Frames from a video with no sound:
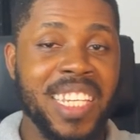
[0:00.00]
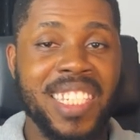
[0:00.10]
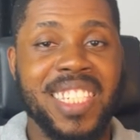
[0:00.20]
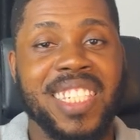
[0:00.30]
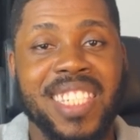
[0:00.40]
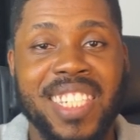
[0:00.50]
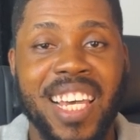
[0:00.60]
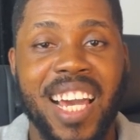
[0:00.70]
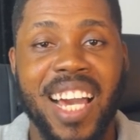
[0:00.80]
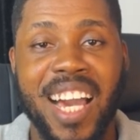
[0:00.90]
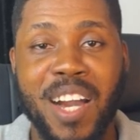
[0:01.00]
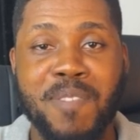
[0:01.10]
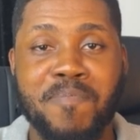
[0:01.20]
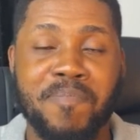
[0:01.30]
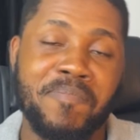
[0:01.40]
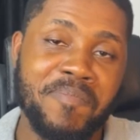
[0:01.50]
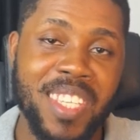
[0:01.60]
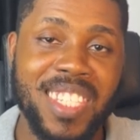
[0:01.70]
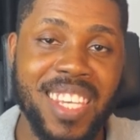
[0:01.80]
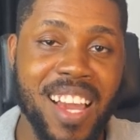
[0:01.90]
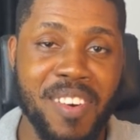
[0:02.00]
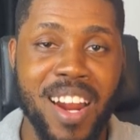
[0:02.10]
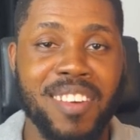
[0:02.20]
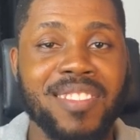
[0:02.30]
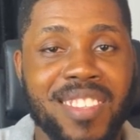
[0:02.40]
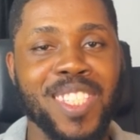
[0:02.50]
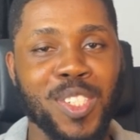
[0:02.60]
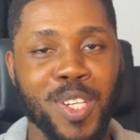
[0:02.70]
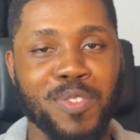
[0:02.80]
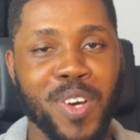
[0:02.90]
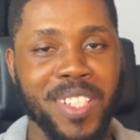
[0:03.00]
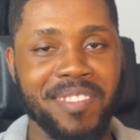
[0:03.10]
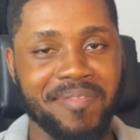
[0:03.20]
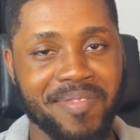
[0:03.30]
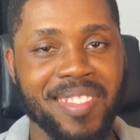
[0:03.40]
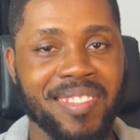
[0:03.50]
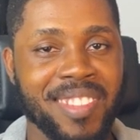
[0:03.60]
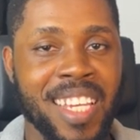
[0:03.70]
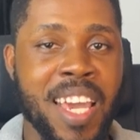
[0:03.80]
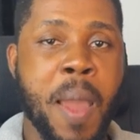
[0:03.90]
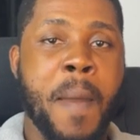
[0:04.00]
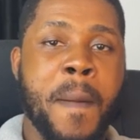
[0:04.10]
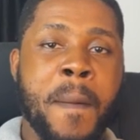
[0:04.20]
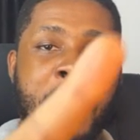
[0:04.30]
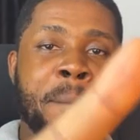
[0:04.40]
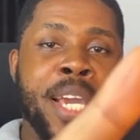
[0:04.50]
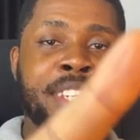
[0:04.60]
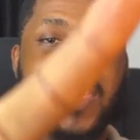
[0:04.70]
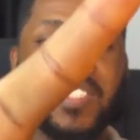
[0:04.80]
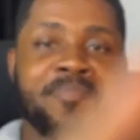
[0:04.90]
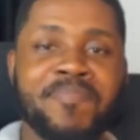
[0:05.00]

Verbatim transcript: this, um, stick around. This was fun. Peace.